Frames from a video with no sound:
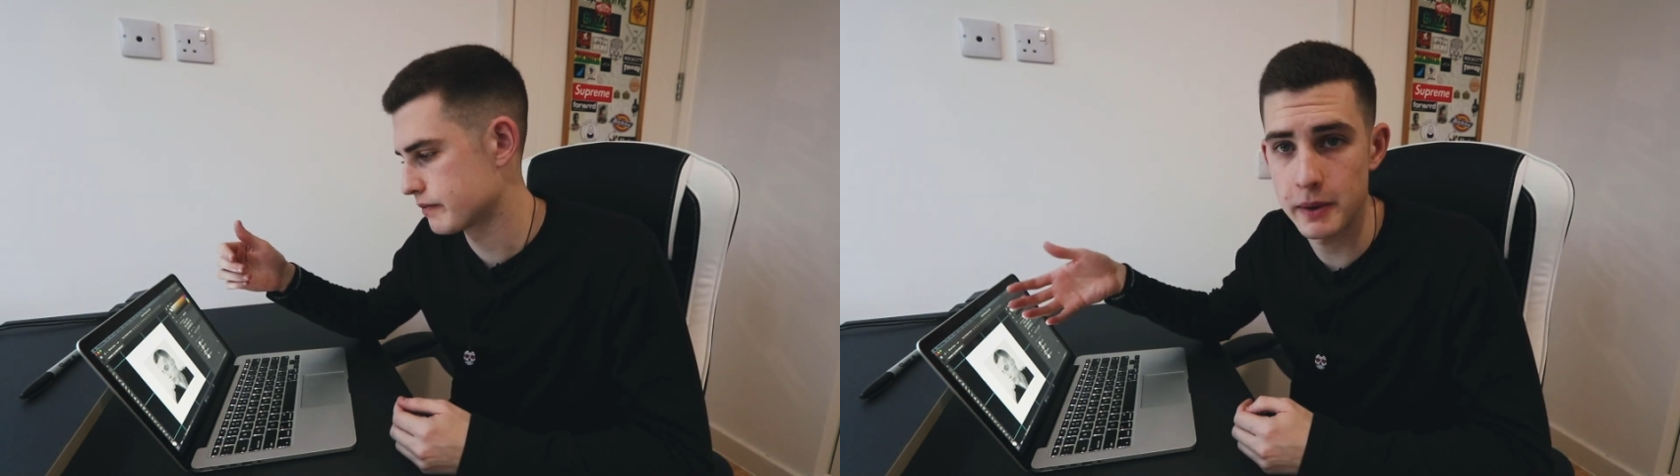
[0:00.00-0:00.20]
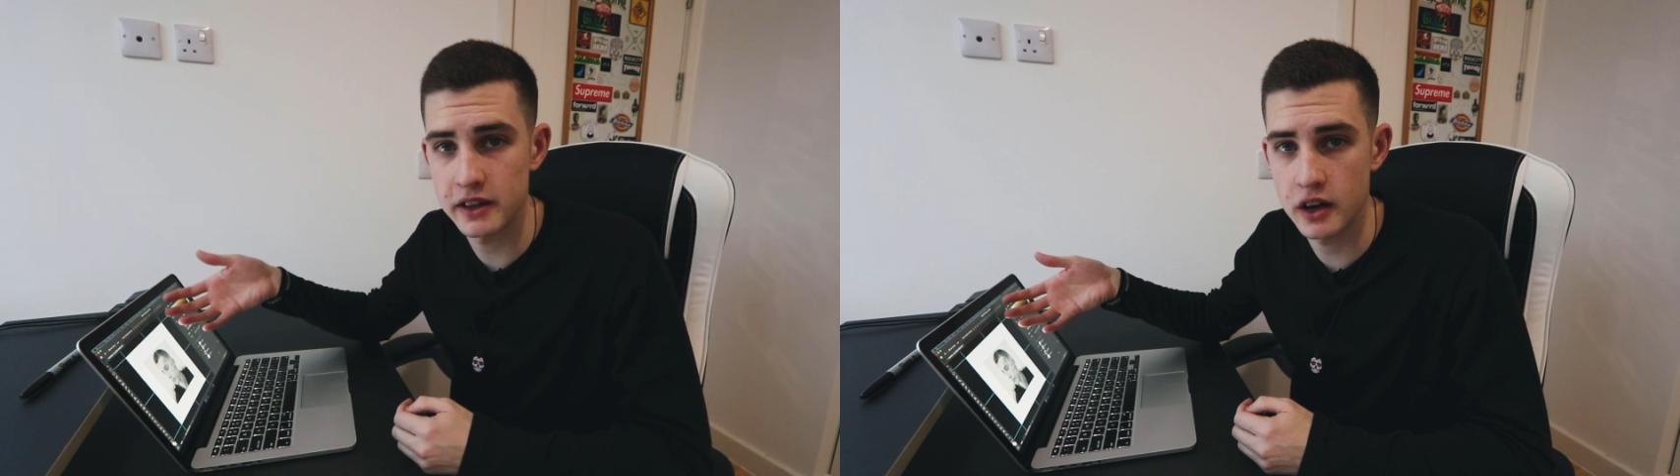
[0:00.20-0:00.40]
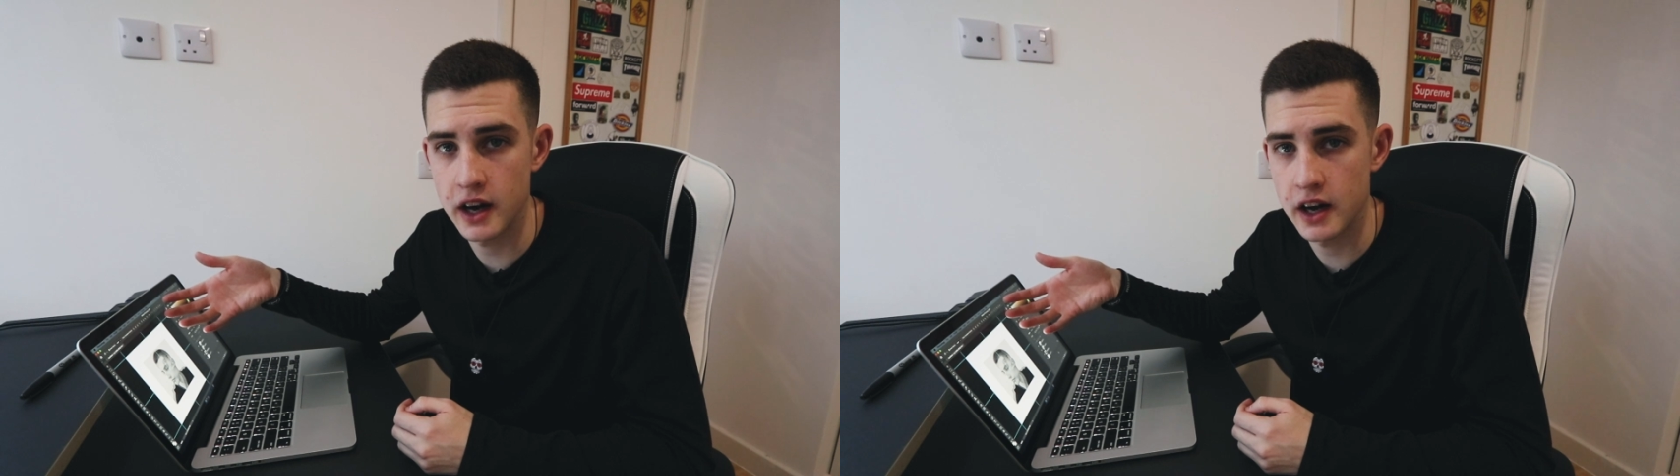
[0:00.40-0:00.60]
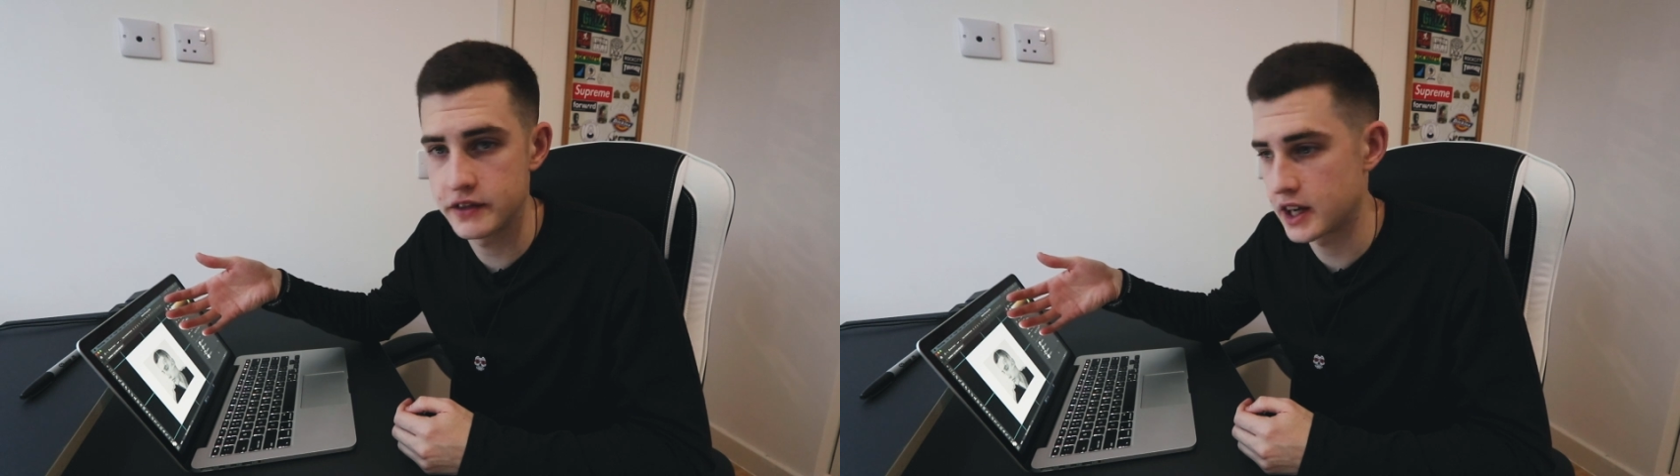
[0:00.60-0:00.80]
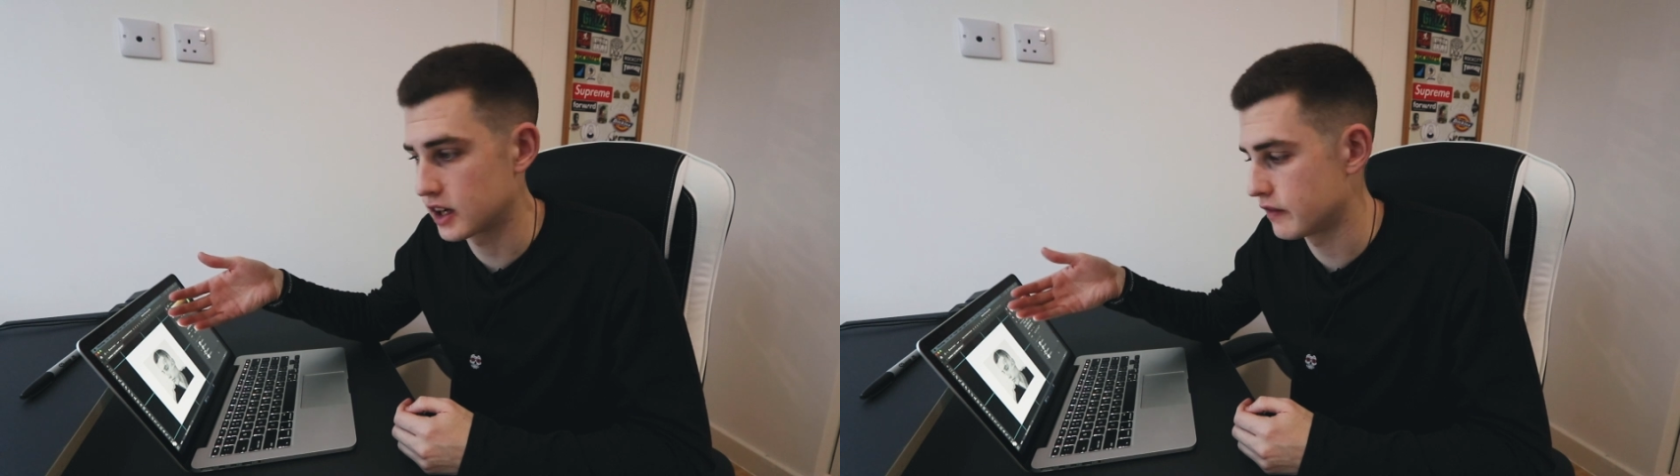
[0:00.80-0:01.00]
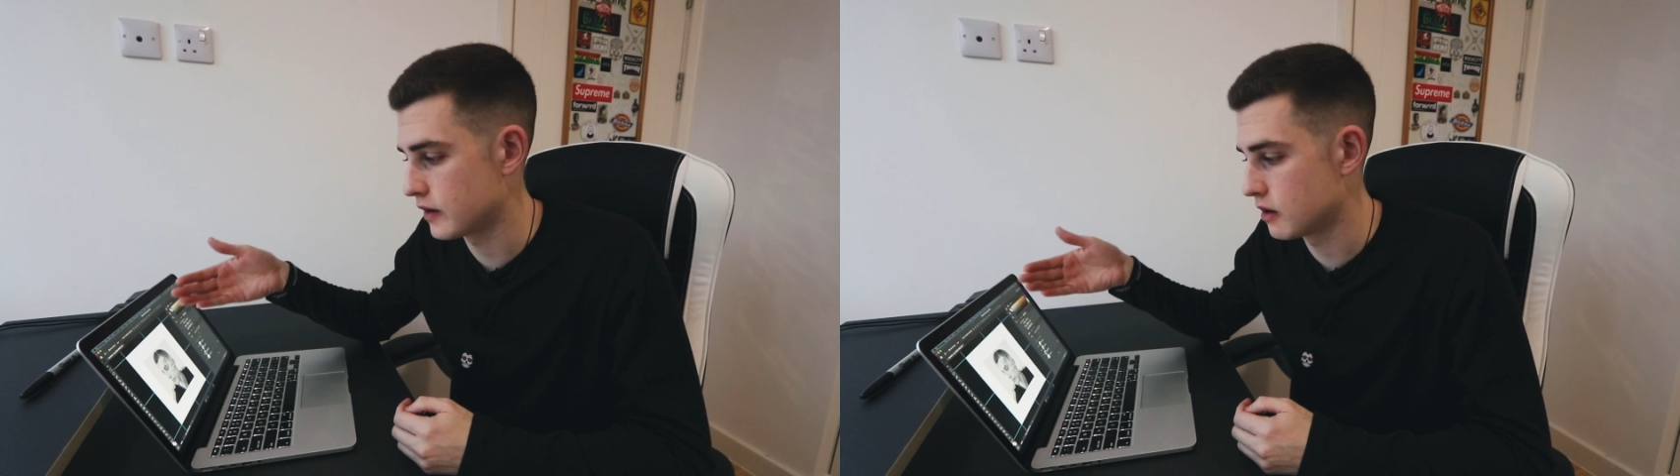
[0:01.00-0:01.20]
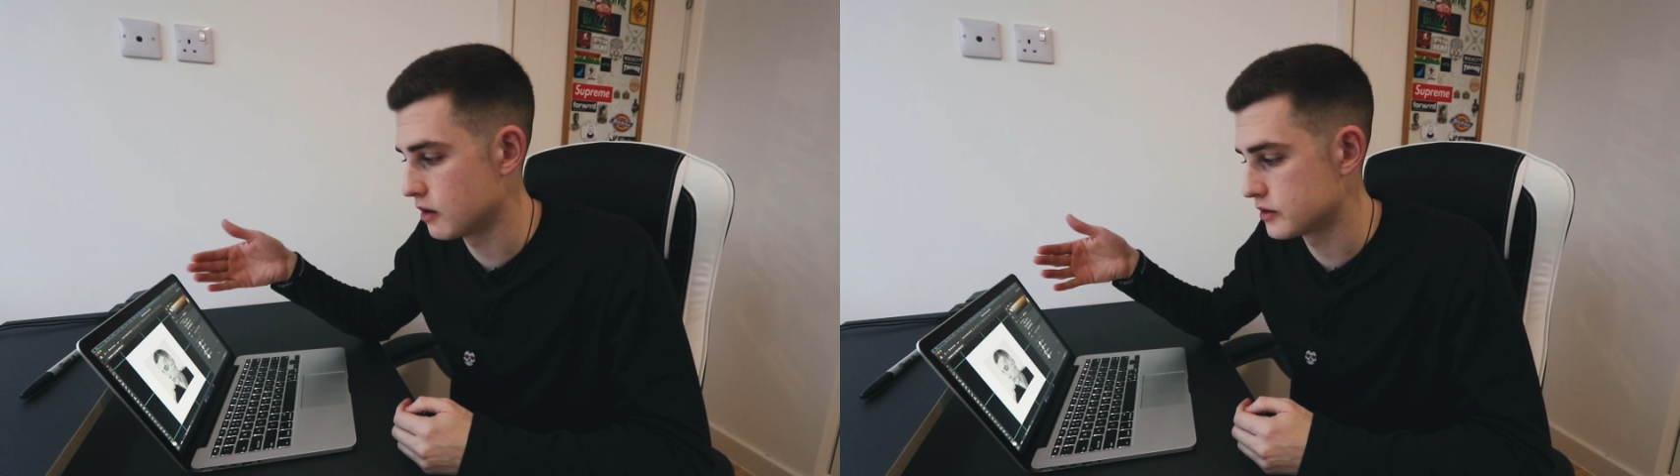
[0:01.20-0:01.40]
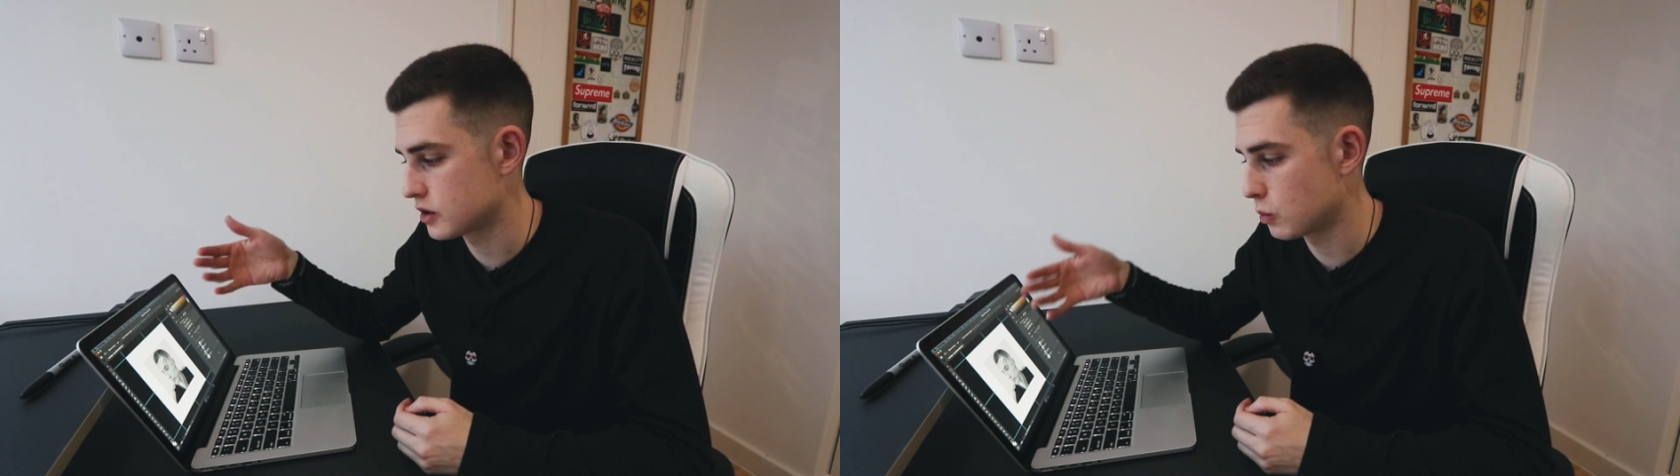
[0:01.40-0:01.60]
Depending on how you've taken the photos,